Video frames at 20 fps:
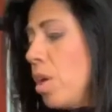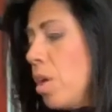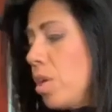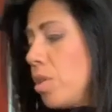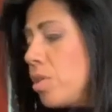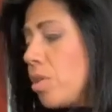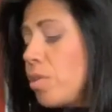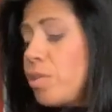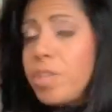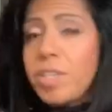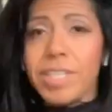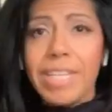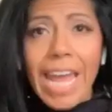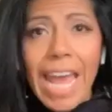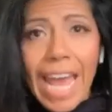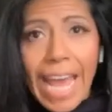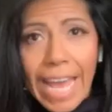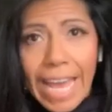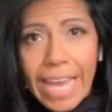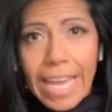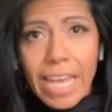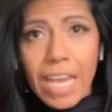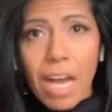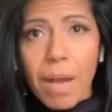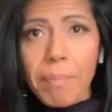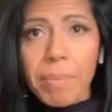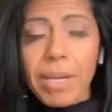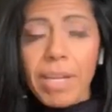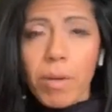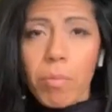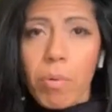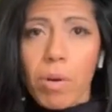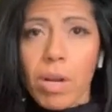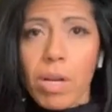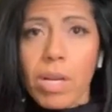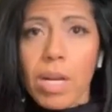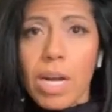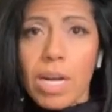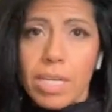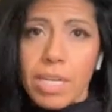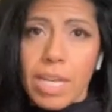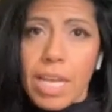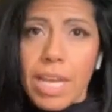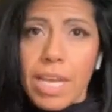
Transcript: So today I'm going to work on